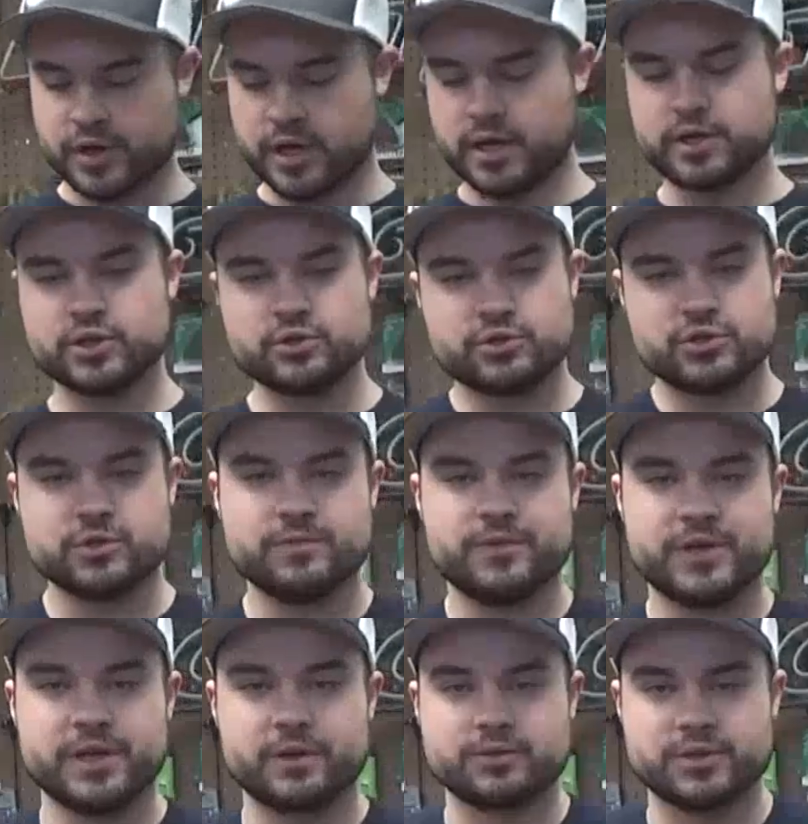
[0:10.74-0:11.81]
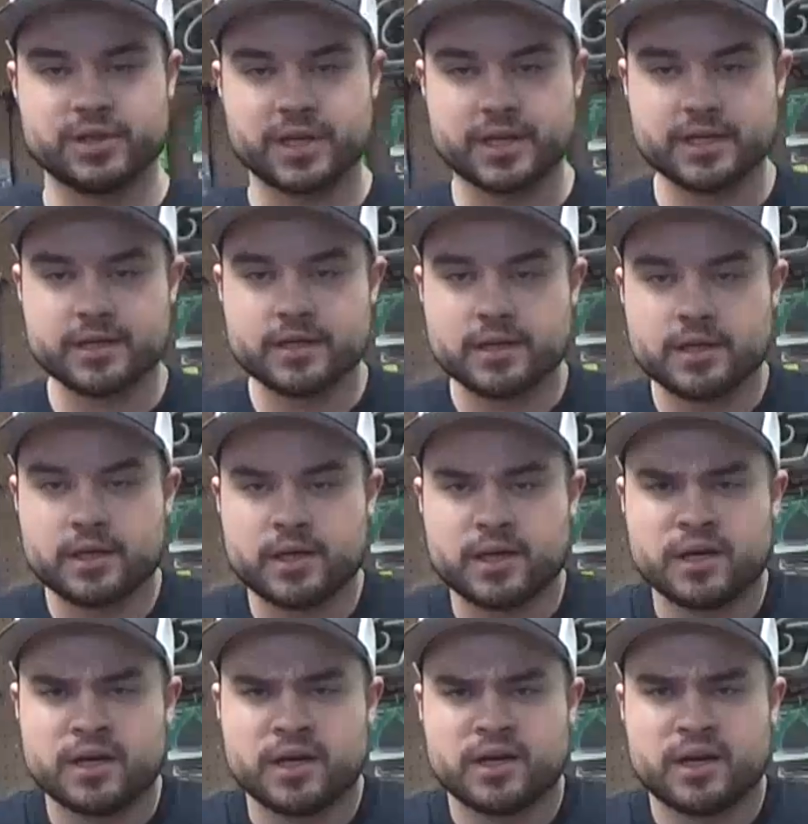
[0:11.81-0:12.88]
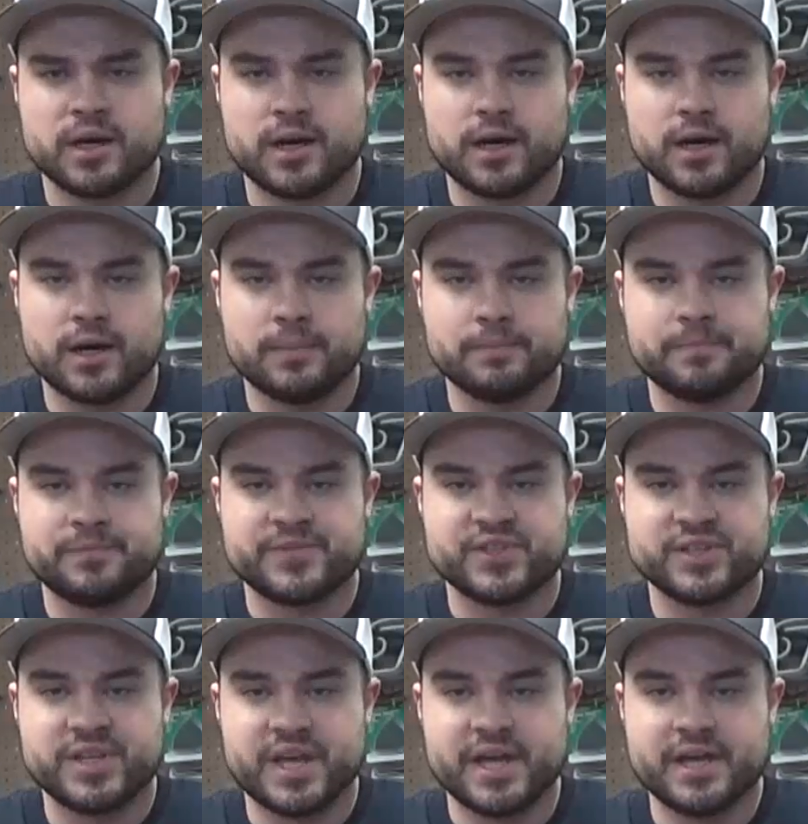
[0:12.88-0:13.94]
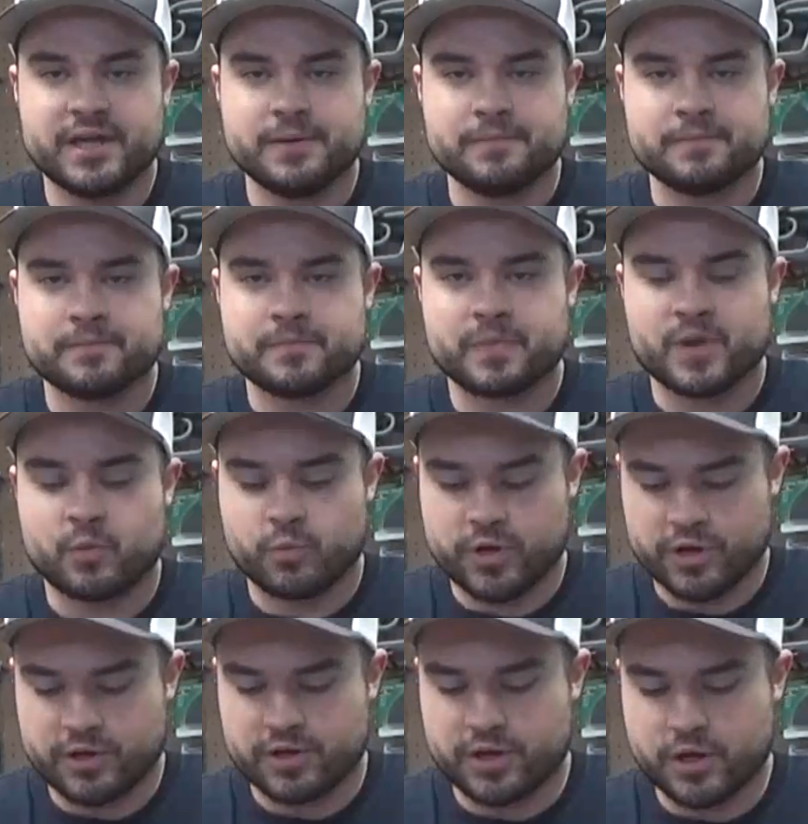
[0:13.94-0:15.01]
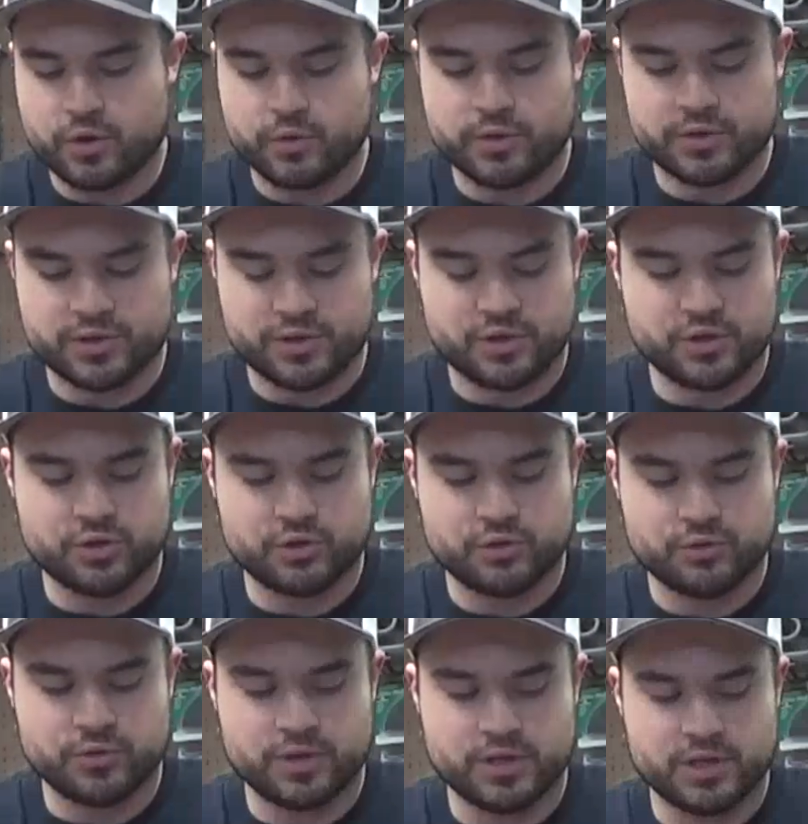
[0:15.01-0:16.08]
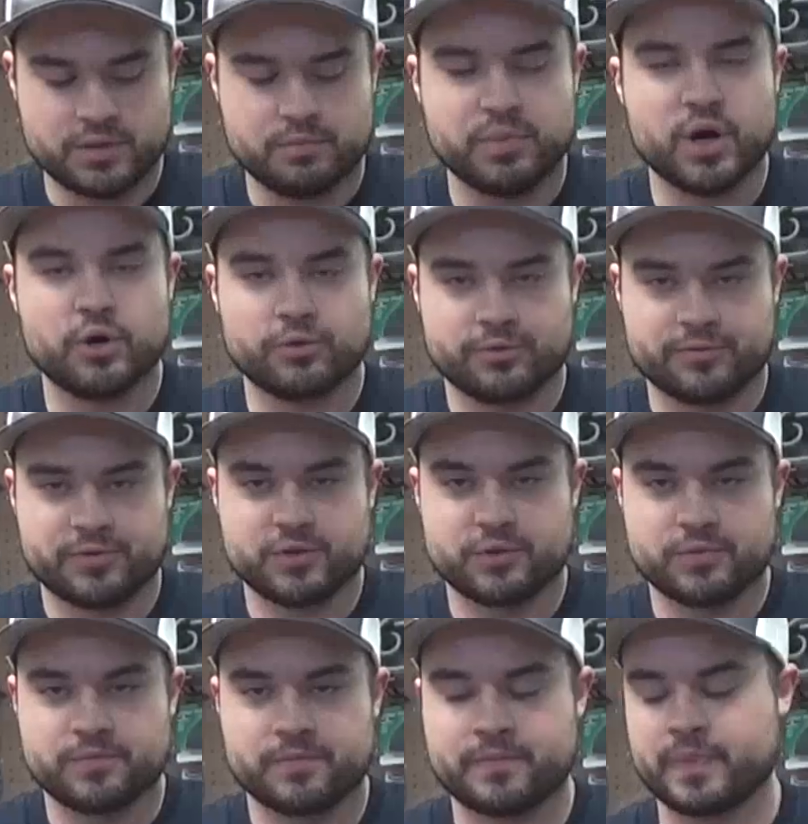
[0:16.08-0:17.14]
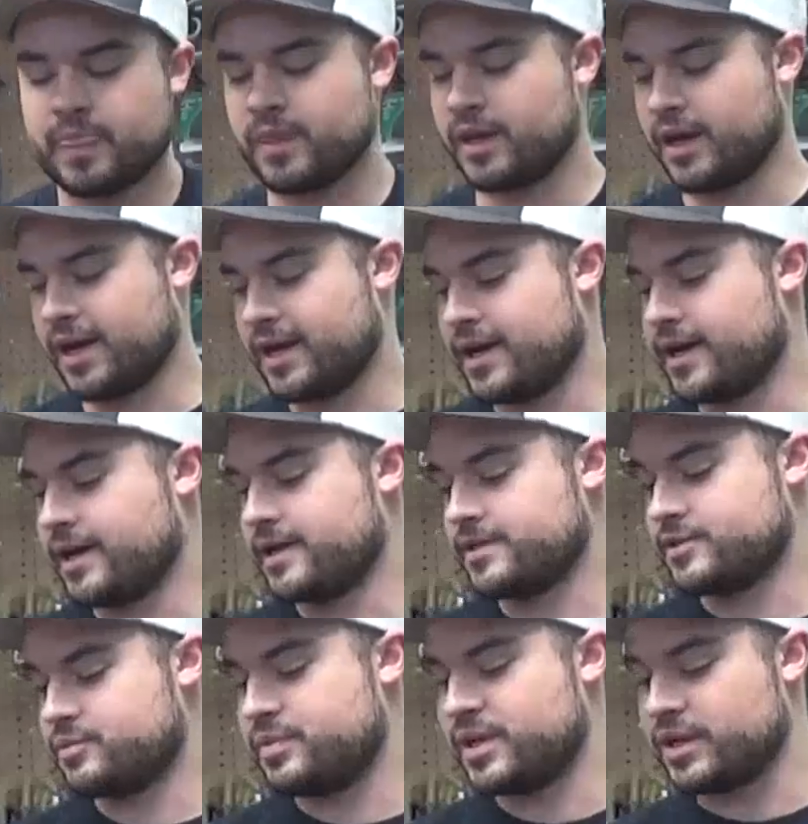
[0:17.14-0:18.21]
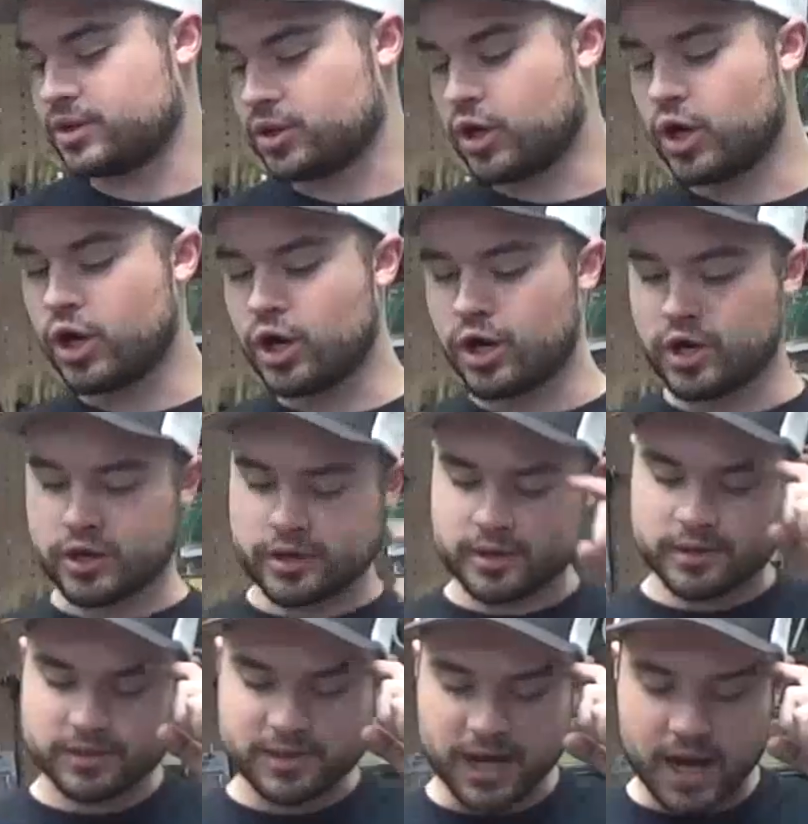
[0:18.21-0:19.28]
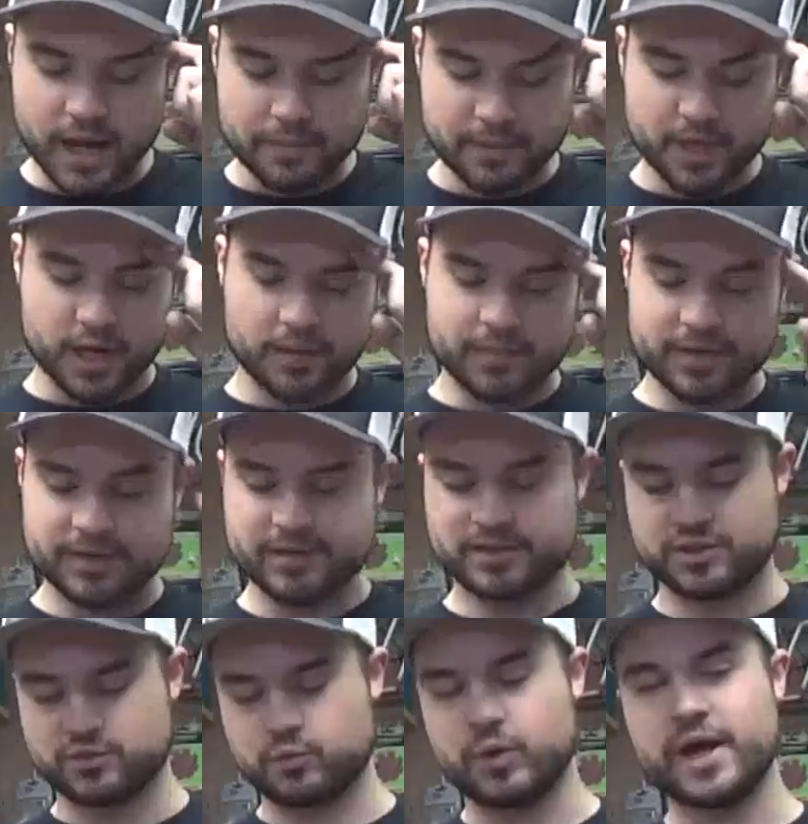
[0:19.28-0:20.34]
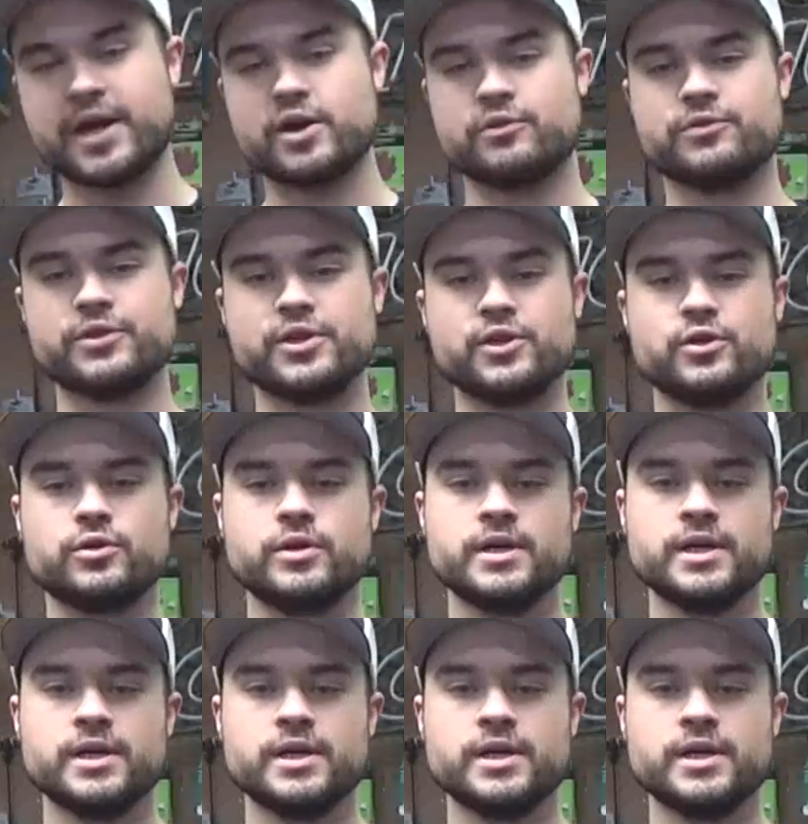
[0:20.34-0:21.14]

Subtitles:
YouTube video tonight. Today, we're going to do the bow review. It's been a long time coming. This is way overdue.